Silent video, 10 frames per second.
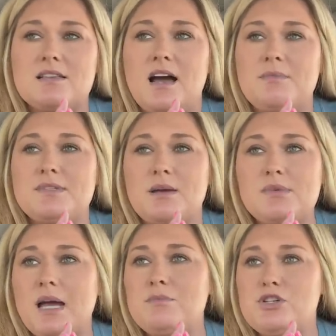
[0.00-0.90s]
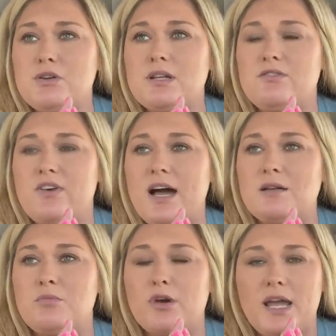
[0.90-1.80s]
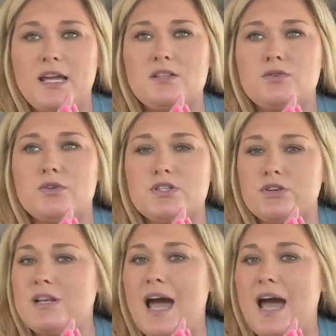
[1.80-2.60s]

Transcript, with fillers: Um, sometimes you can find brands or certain